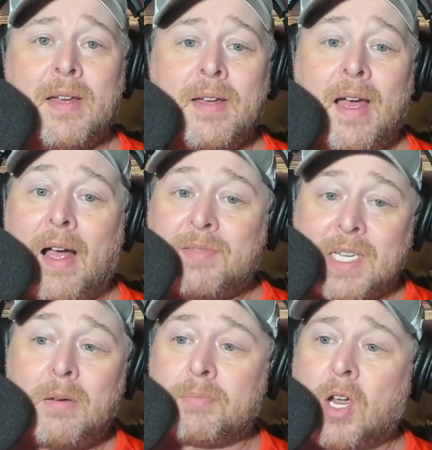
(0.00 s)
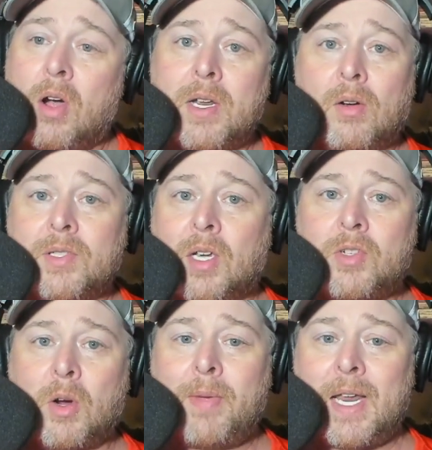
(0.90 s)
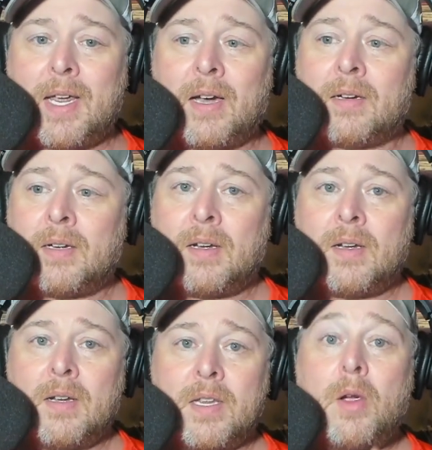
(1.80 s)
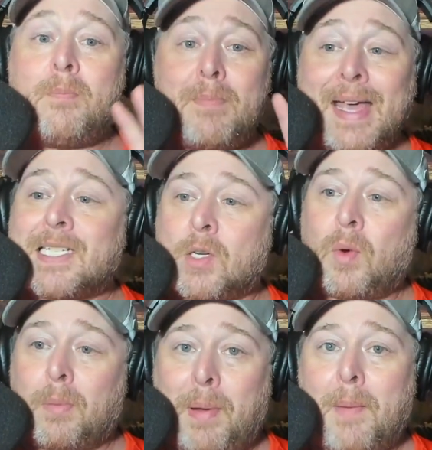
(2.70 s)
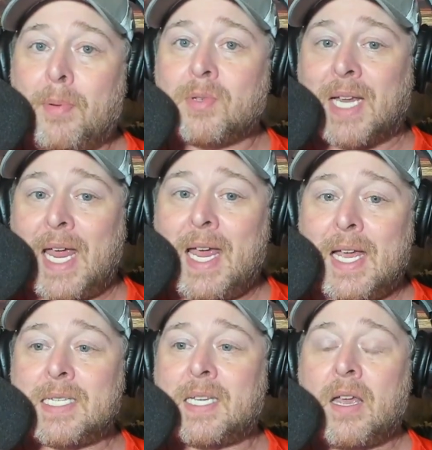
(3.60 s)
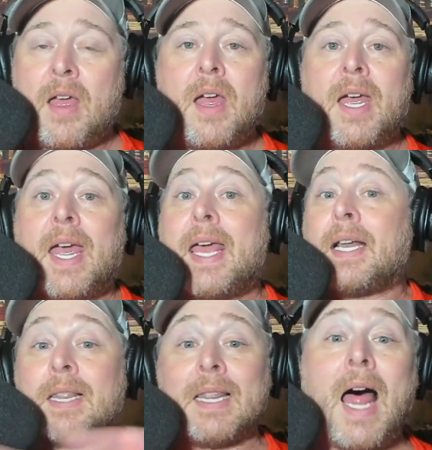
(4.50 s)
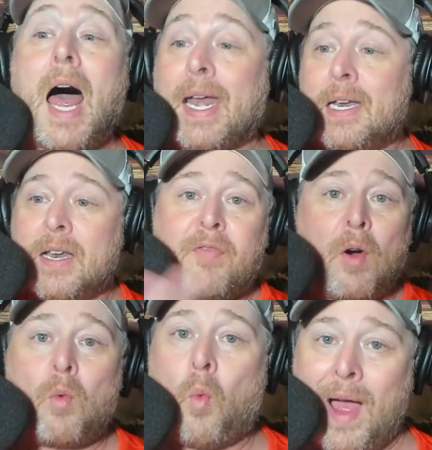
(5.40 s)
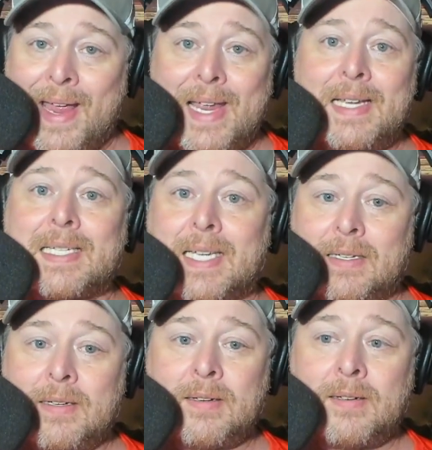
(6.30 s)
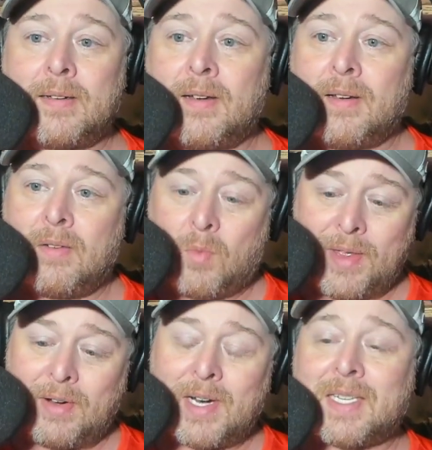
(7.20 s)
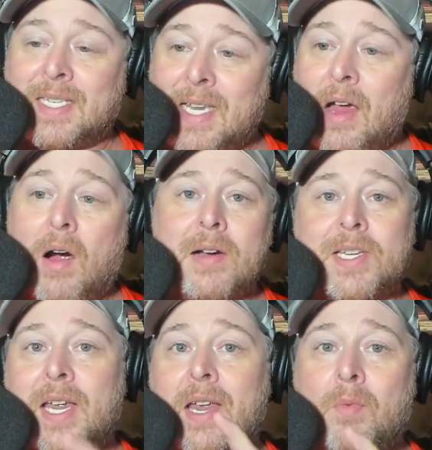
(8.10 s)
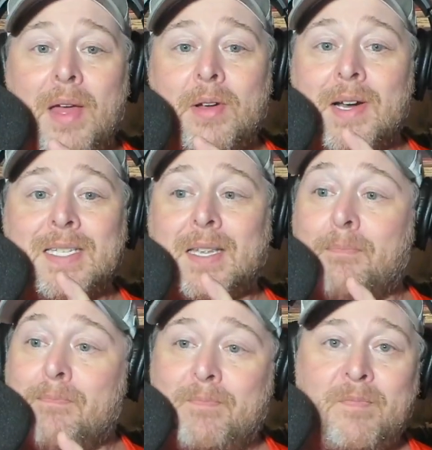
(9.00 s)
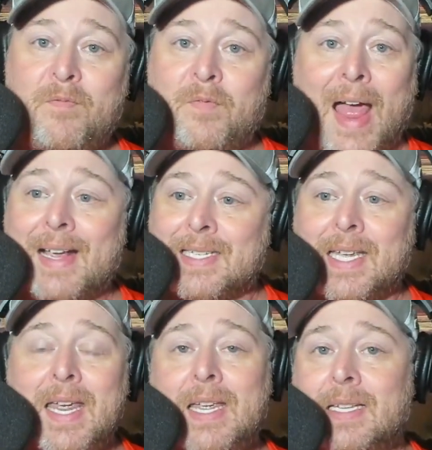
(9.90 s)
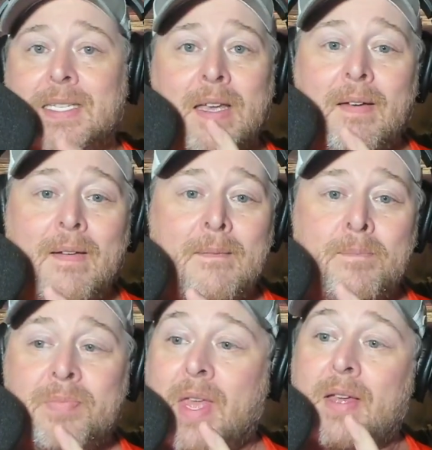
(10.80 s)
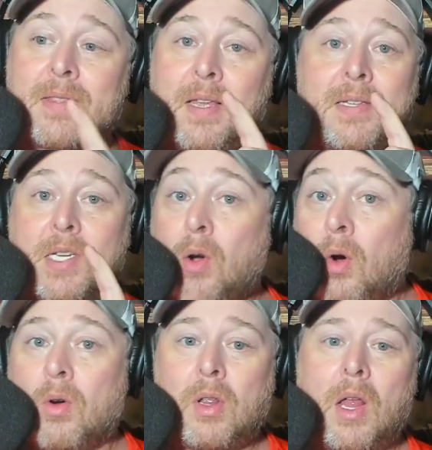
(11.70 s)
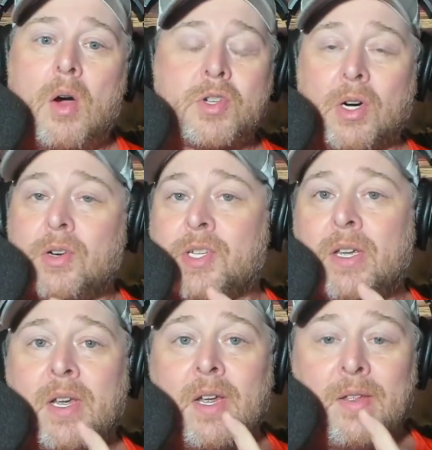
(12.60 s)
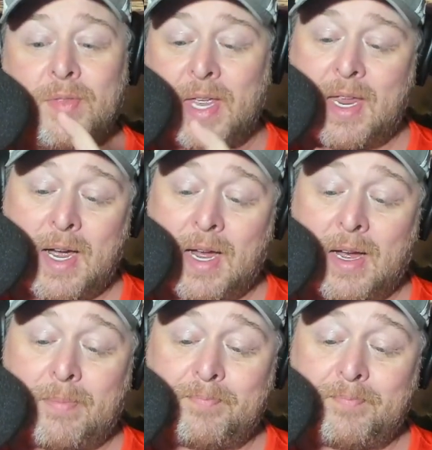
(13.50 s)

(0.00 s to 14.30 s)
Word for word: I've seen them talking on social media. You messed with people's kids in a lot of different ways, whether it's CRT, whether it's the vaccines, the school closures, the